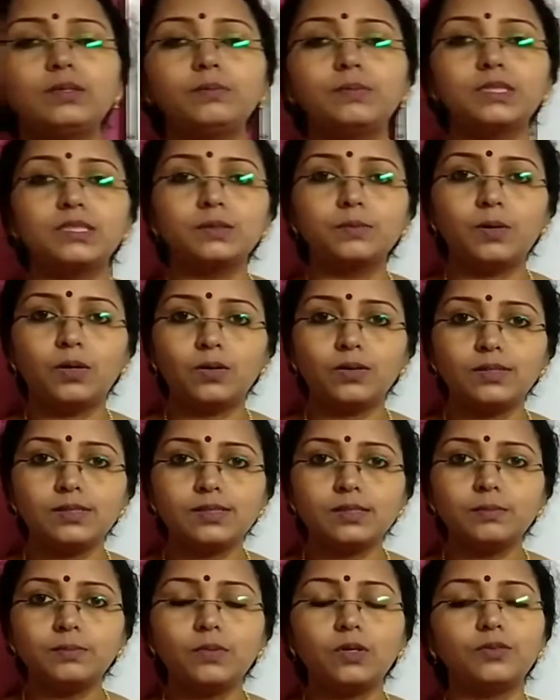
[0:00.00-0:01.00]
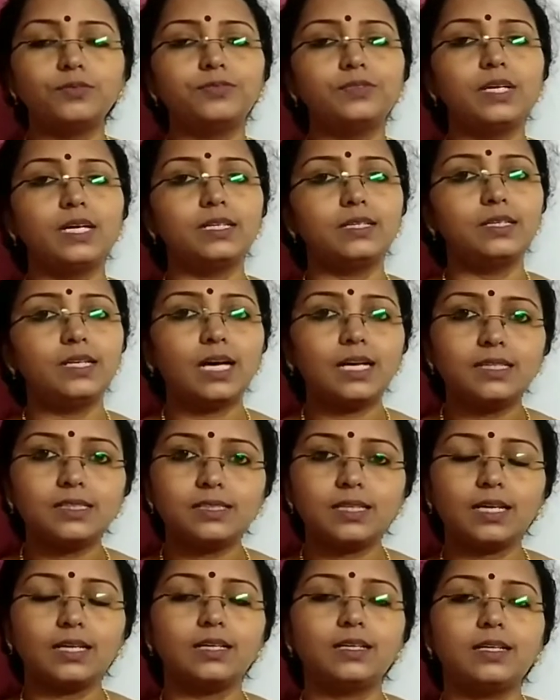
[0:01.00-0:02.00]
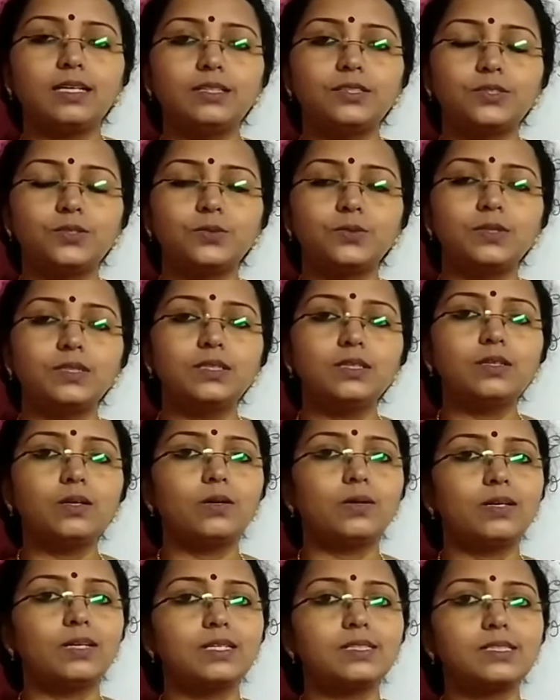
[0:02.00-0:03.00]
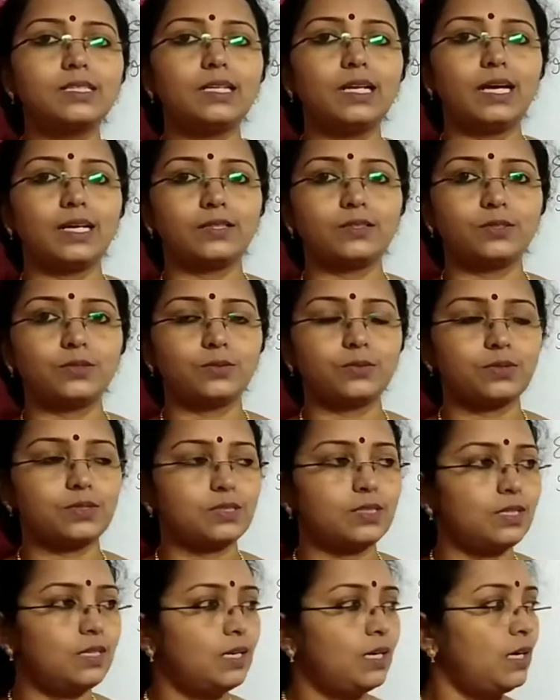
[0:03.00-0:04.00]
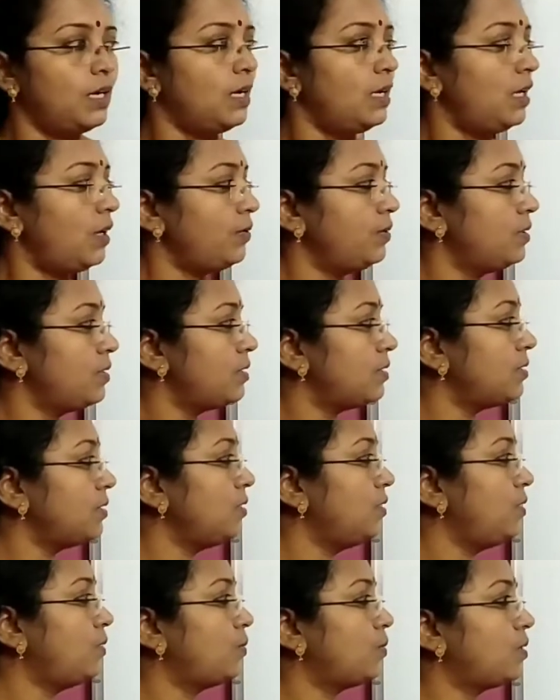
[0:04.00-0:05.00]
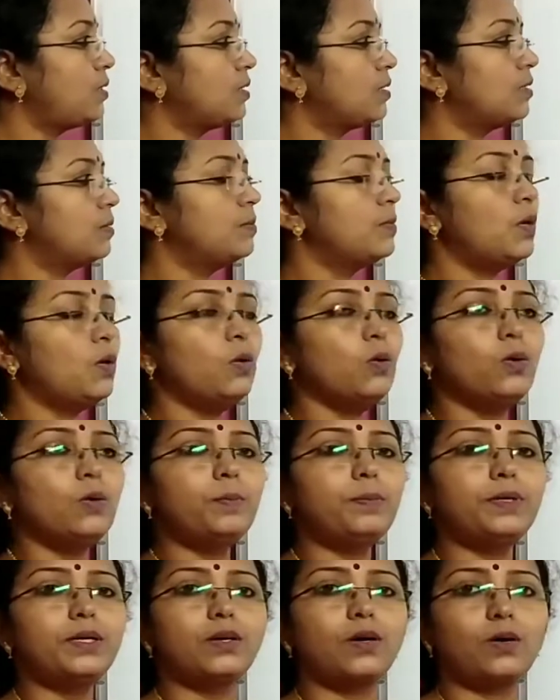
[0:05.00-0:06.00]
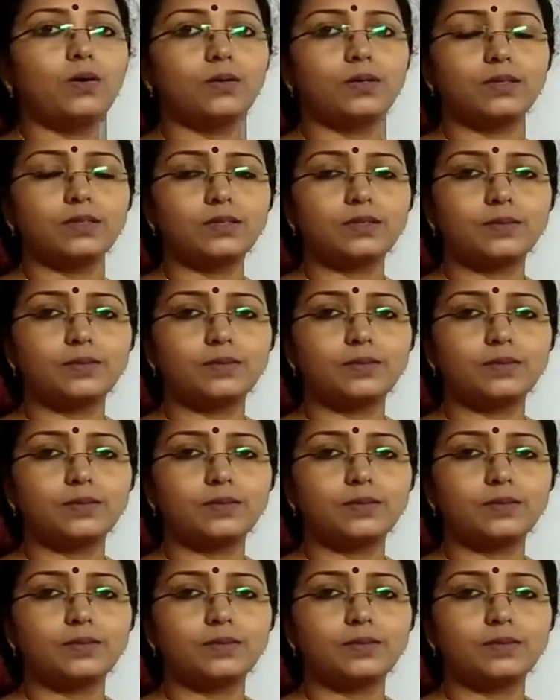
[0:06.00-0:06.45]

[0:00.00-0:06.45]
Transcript: metabolism of that disaccharide sugar called as lactose. Now this is a new term, operon.